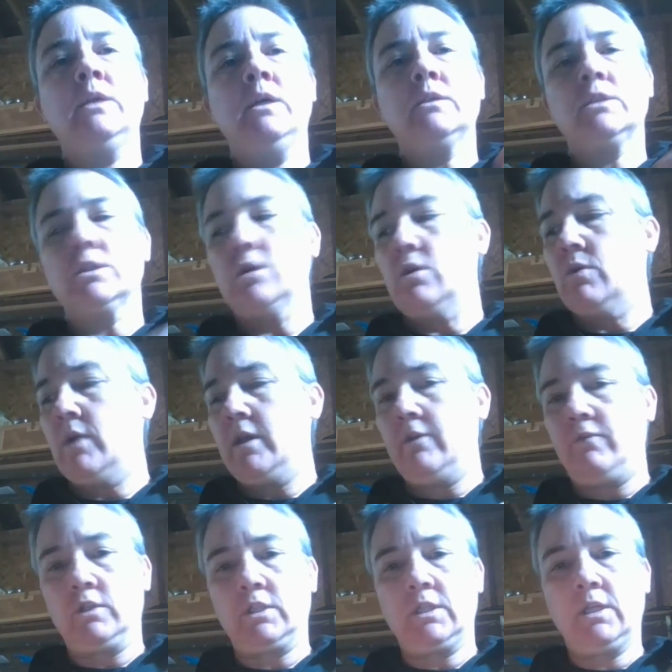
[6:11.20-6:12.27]
So if
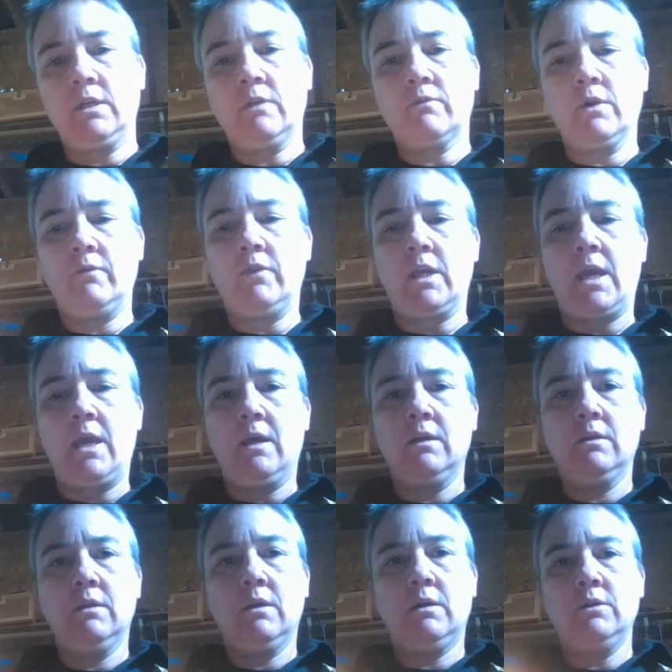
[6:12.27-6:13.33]
you're sitting in front of the
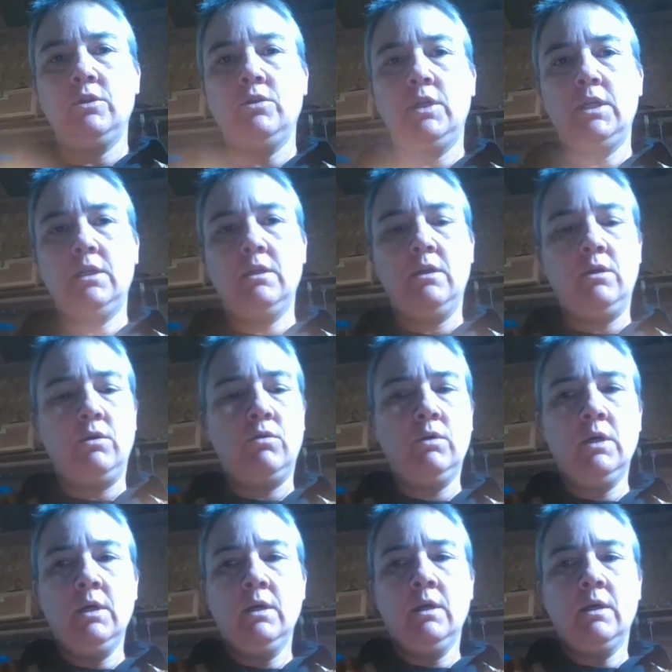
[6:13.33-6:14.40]
candle, all you need to do
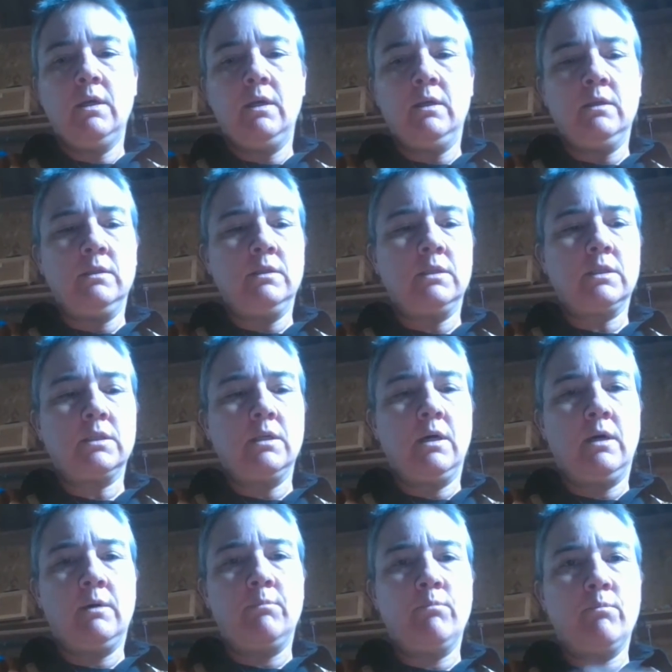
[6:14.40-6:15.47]
is,
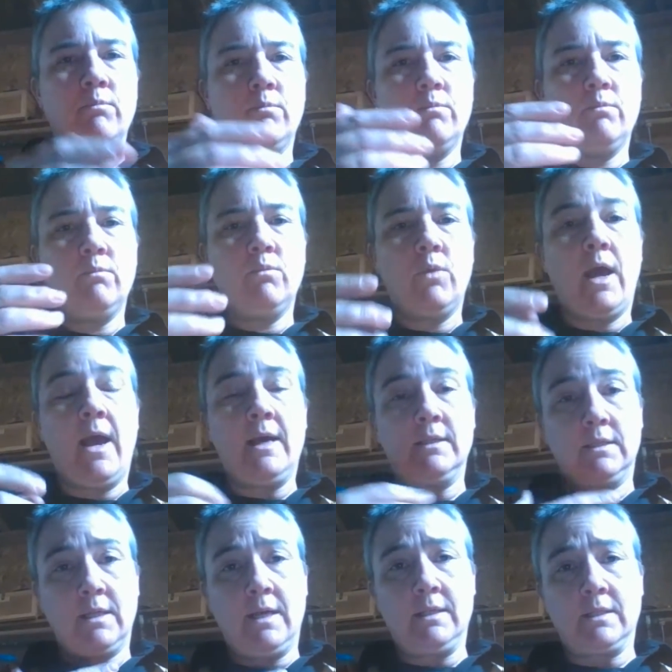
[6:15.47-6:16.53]

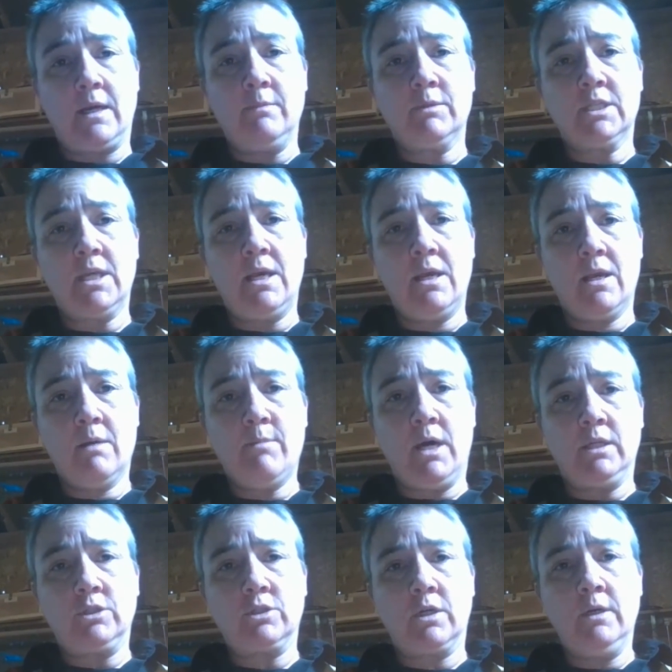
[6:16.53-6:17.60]
as I'm saying a
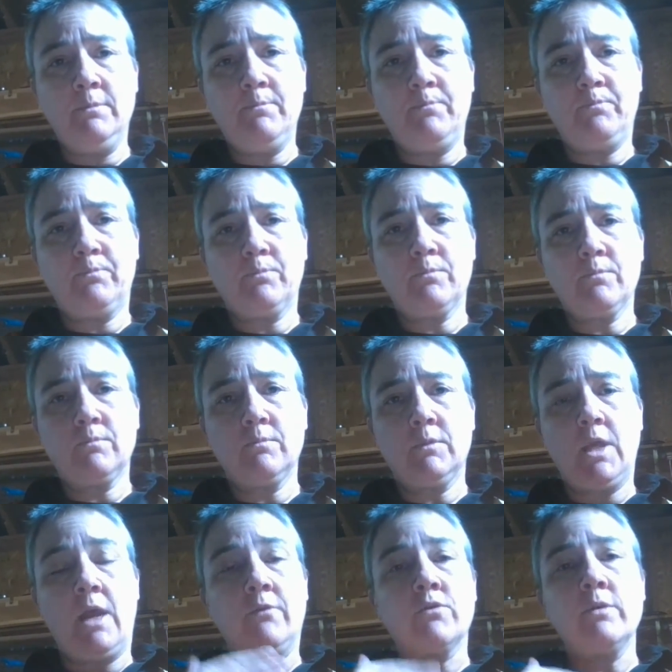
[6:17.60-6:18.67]
mantra,
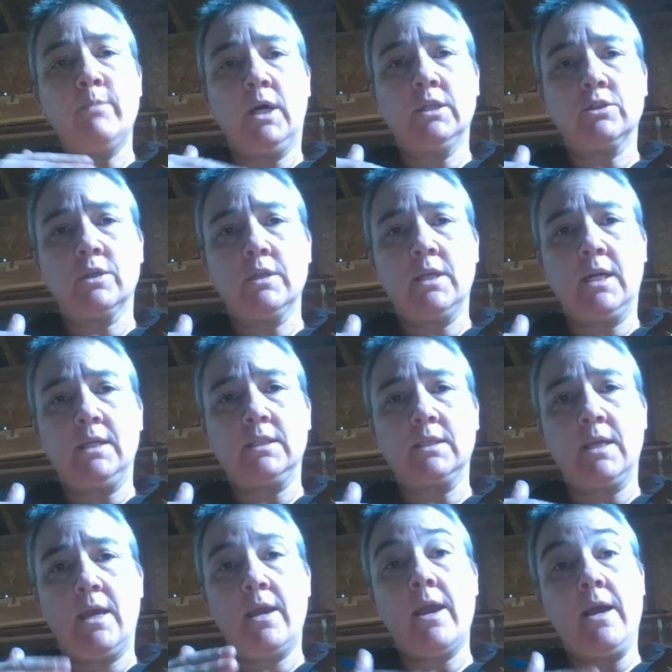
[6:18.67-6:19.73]
every mantra that I
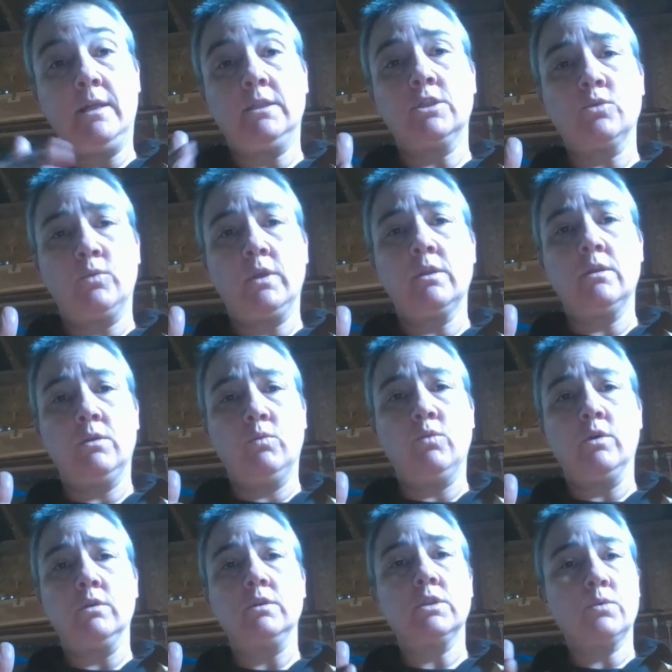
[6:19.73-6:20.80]
say ends with the
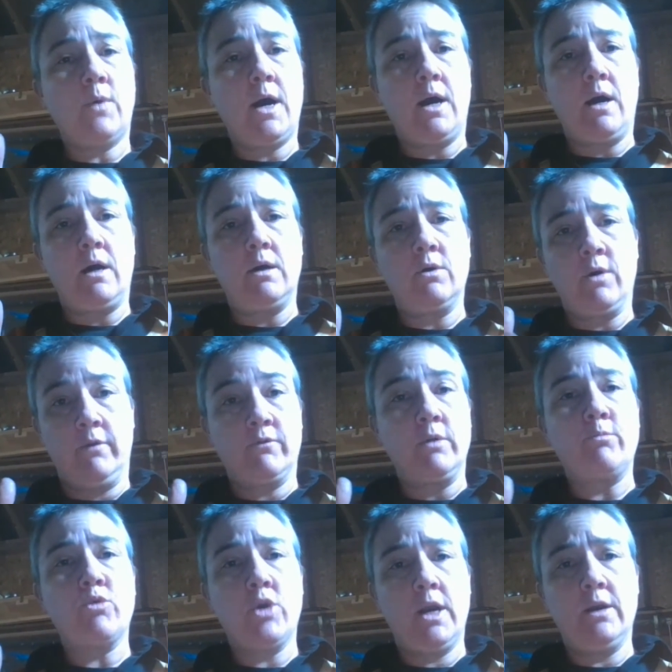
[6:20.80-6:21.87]
word swaha, or every
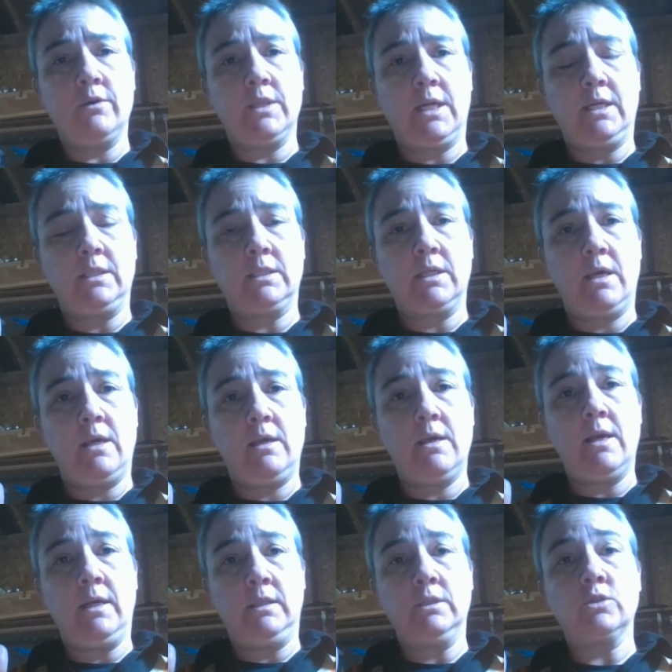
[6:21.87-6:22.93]
prayer that I say
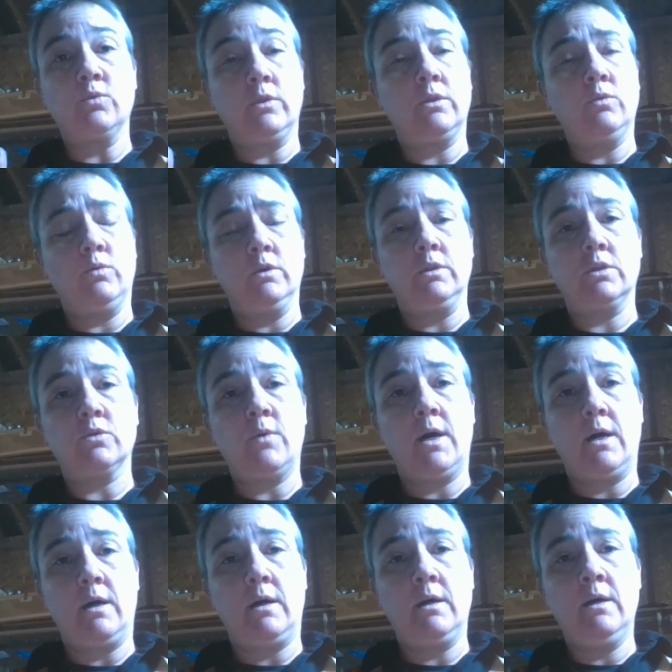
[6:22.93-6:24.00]
ends with the word swaha.